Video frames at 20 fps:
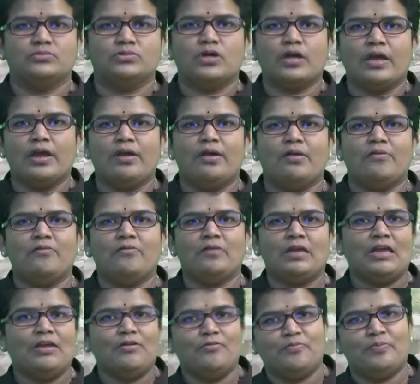Okay,
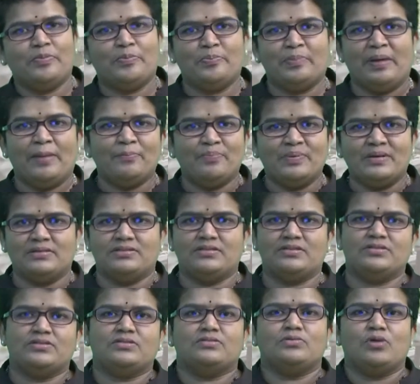if Pampers
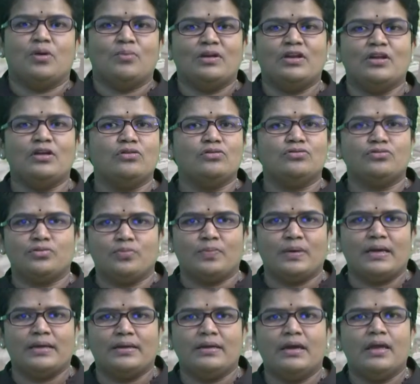is normally used
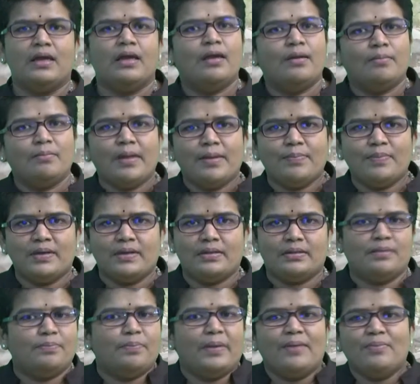by baby,
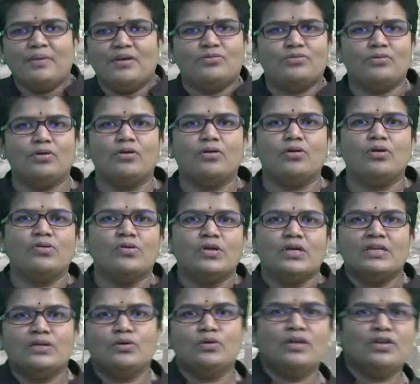the baby is not
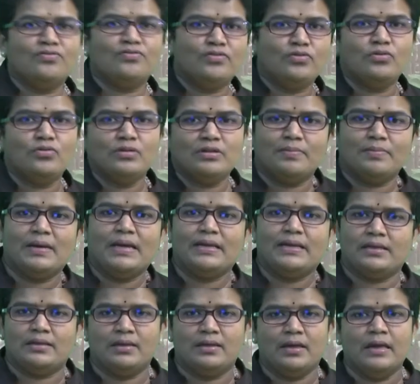going to give you the
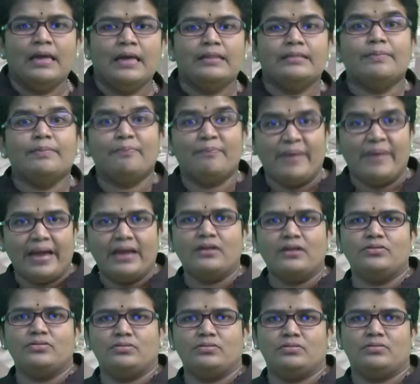money. The
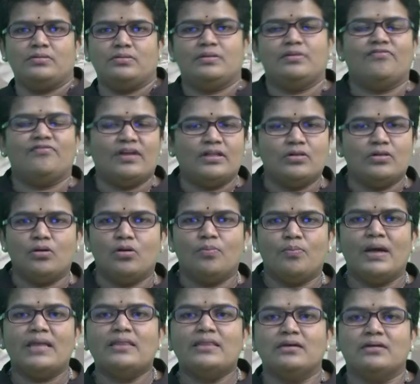parents, the father or
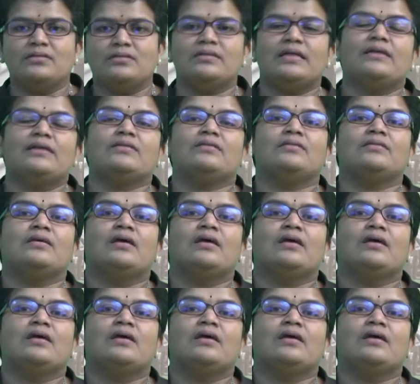mother, that